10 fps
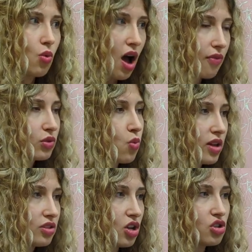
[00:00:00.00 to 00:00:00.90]
after
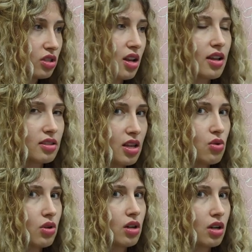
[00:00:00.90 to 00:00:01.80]
one session, the next day
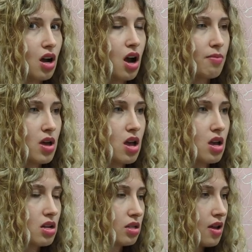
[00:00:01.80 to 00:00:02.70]
you're going to come
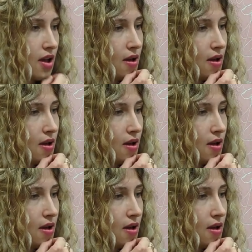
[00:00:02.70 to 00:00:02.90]
in